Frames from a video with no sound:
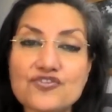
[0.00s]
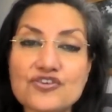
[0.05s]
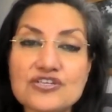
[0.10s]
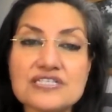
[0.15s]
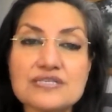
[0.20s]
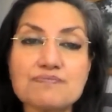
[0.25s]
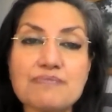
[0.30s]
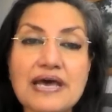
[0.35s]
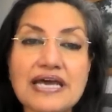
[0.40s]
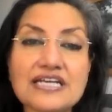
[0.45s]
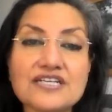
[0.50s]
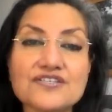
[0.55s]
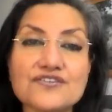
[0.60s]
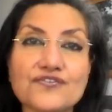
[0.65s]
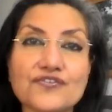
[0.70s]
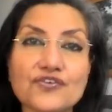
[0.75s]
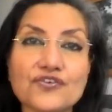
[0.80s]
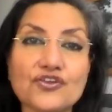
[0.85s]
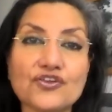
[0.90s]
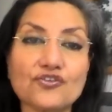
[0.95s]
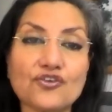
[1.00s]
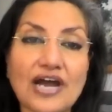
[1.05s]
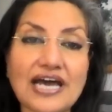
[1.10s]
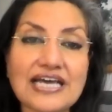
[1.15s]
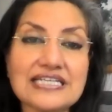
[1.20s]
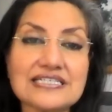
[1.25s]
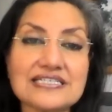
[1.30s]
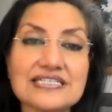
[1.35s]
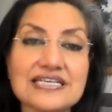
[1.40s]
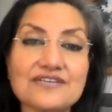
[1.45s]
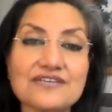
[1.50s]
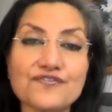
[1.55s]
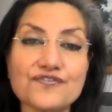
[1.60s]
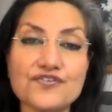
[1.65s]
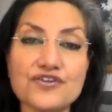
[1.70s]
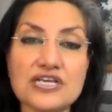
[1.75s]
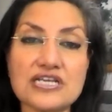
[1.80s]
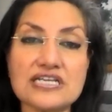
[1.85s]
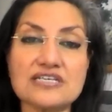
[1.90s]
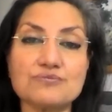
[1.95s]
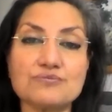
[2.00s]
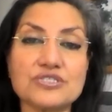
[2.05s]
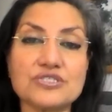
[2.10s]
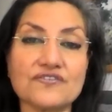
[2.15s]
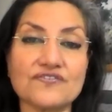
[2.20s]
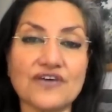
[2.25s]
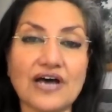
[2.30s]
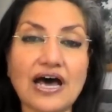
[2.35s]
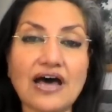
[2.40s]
respect for the rights and freedoms of